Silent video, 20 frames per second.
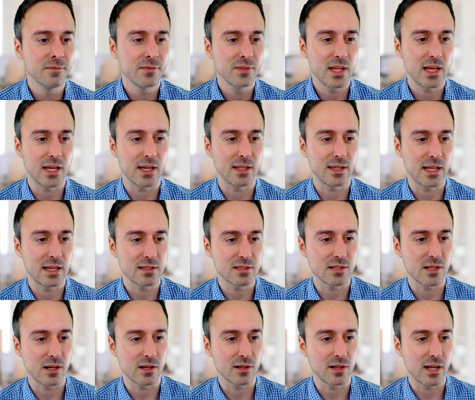and that's
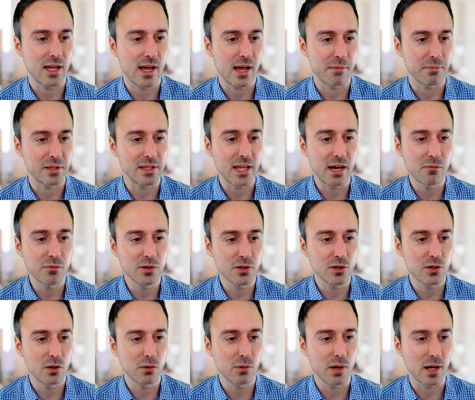not going to happen. That wouldn't
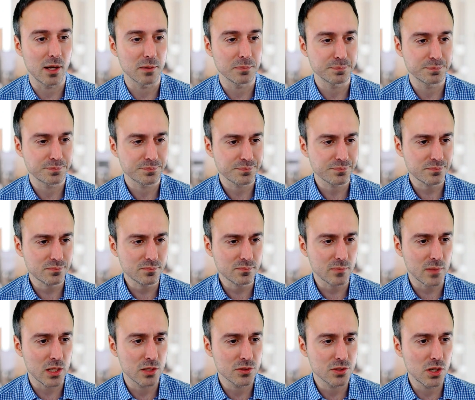go well.
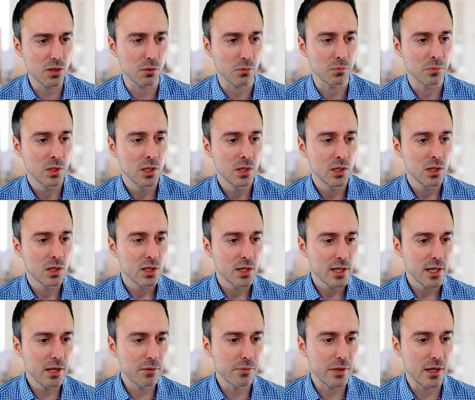So.
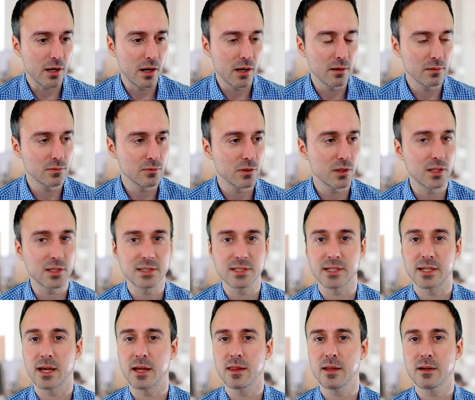Here we are, we're all
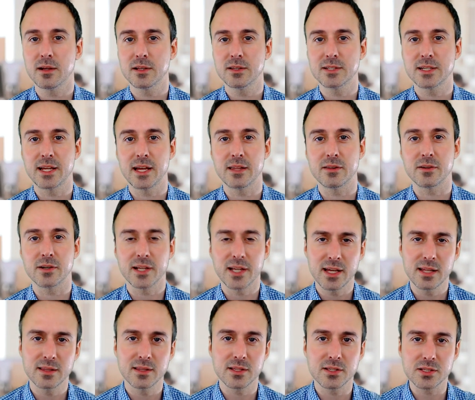together, together
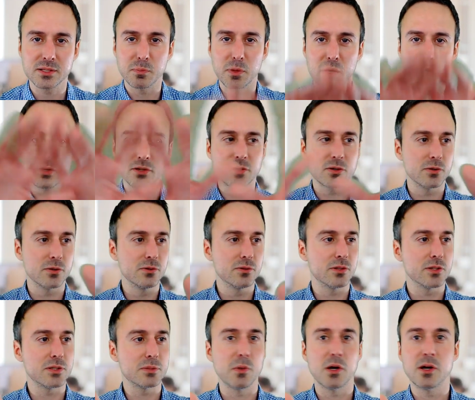again, the Smrt crew, the
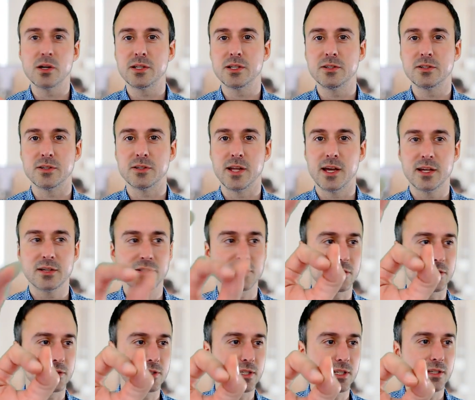Smrt international
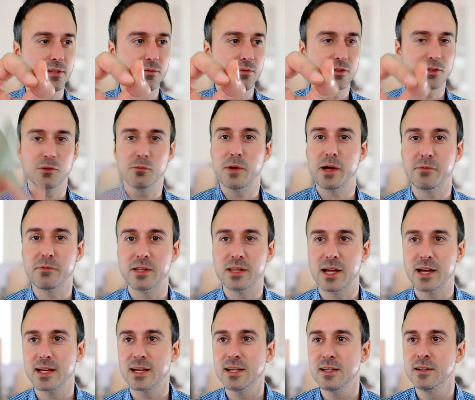team, the way we
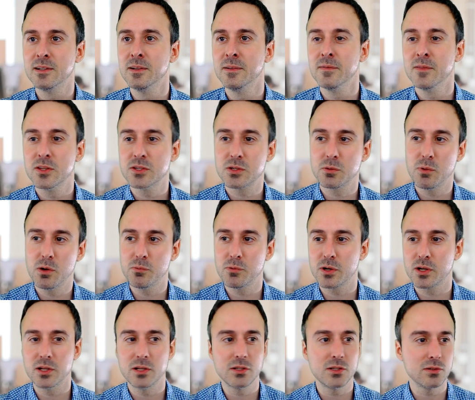like it. So what we're
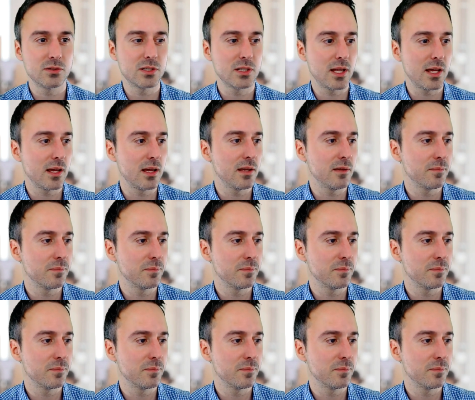going to do today,